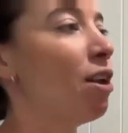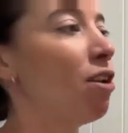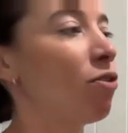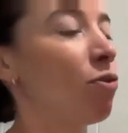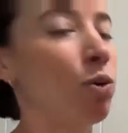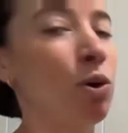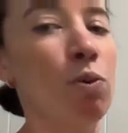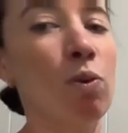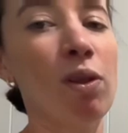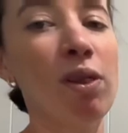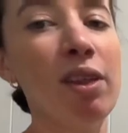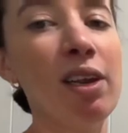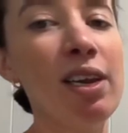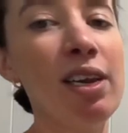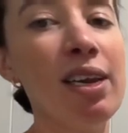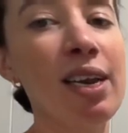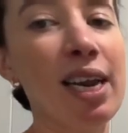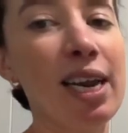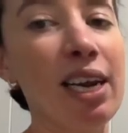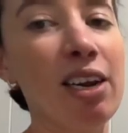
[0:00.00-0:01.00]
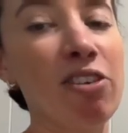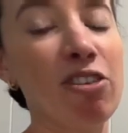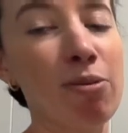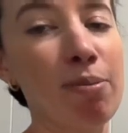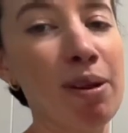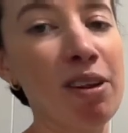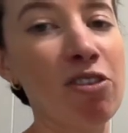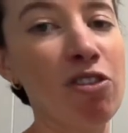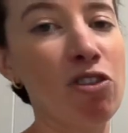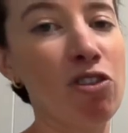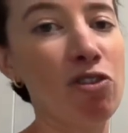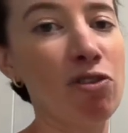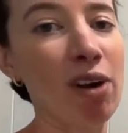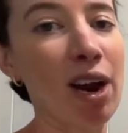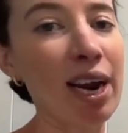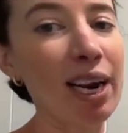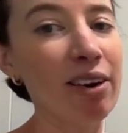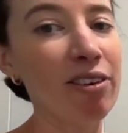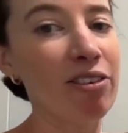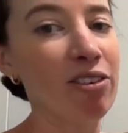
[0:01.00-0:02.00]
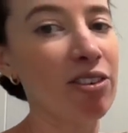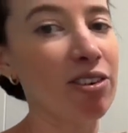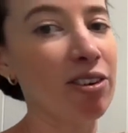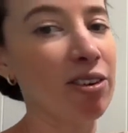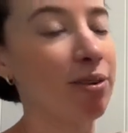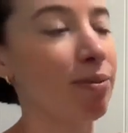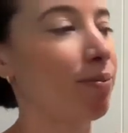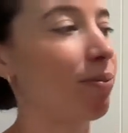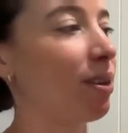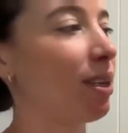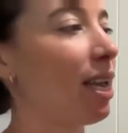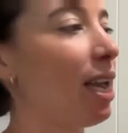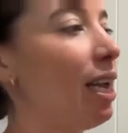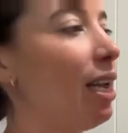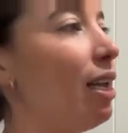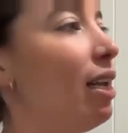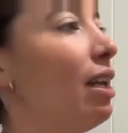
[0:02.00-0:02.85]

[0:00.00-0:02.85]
So we want the knee to be straight. Okay,